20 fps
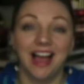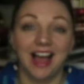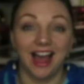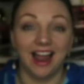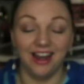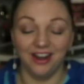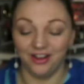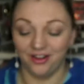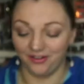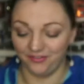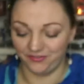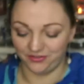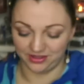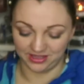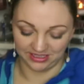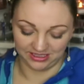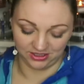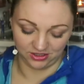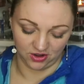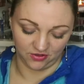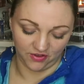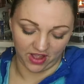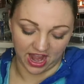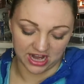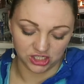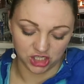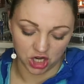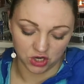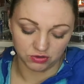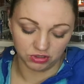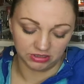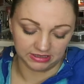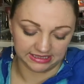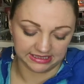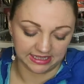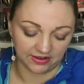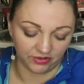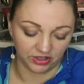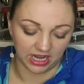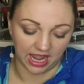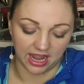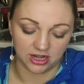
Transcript: I love this stuff. I don't use this every day.